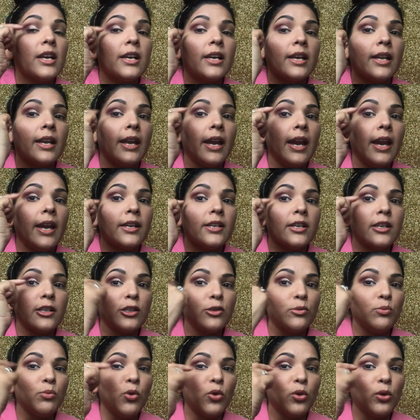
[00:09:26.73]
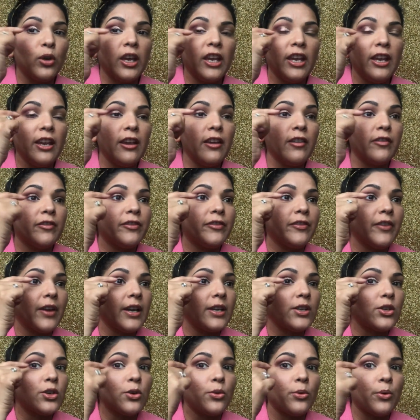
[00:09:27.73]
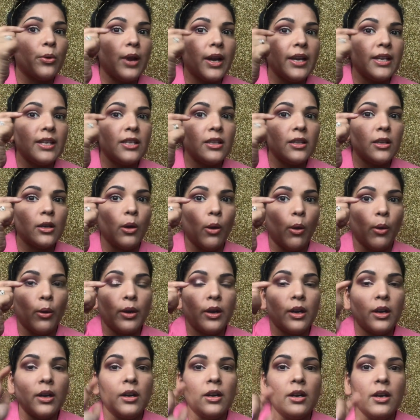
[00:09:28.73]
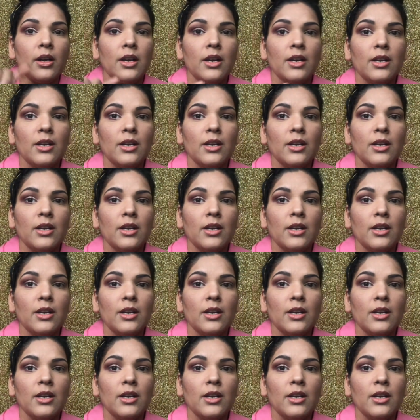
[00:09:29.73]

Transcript: create a smoky effect right in the corner.